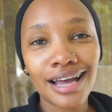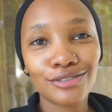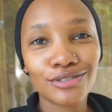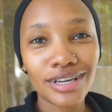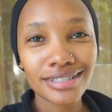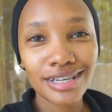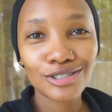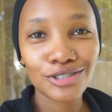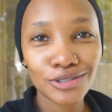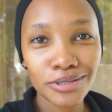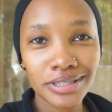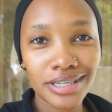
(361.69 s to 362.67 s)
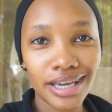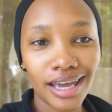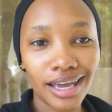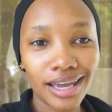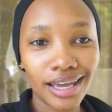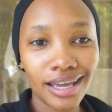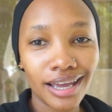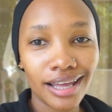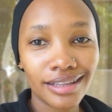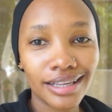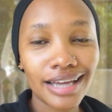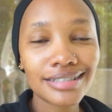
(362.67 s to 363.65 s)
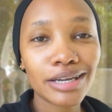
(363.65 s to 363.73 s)
Today's a Tuesday.
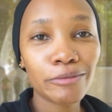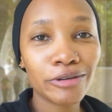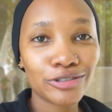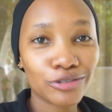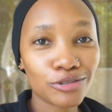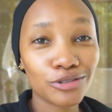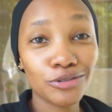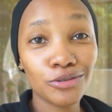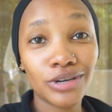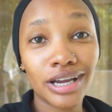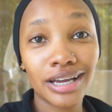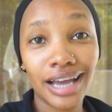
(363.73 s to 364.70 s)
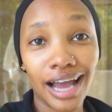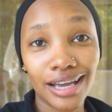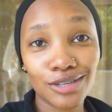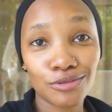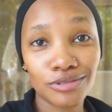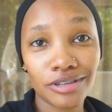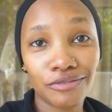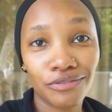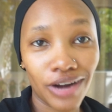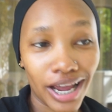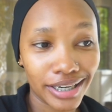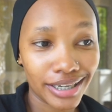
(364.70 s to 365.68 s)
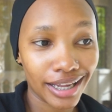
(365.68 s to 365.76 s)
The last time I talked to you guys was a
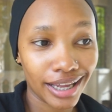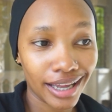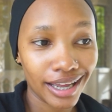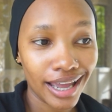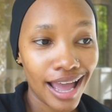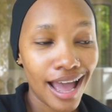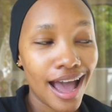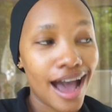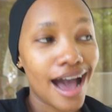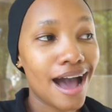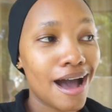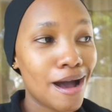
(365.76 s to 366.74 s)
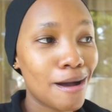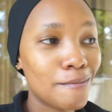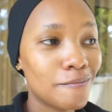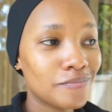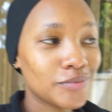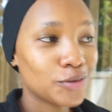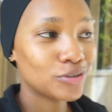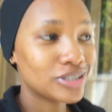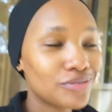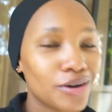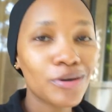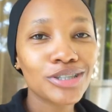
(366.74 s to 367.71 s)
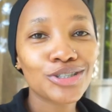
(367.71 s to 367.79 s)
Friday.
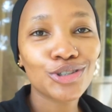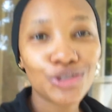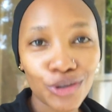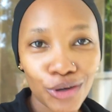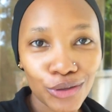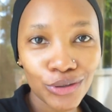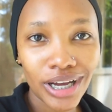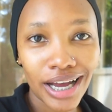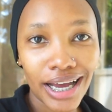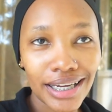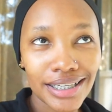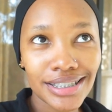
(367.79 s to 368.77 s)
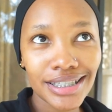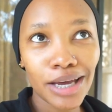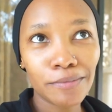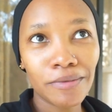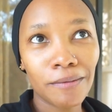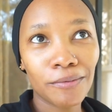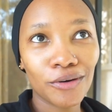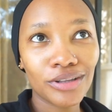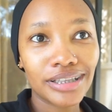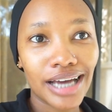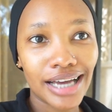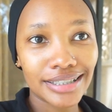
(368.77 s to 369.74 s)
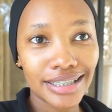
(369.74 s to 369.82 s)
Whatever I want to show you guys came up on
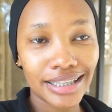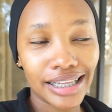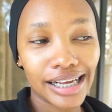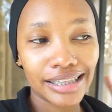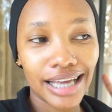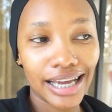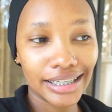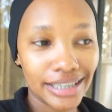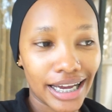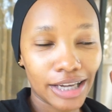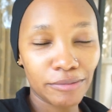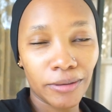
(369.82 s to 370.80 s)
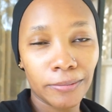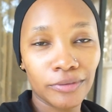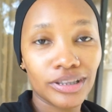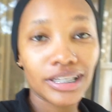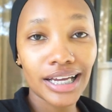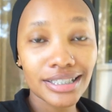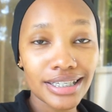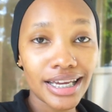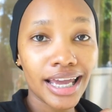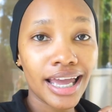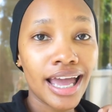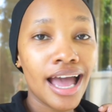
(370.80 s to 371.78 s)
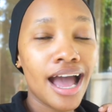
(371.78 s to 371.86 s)
Thursday, like the idea came up on Thursday.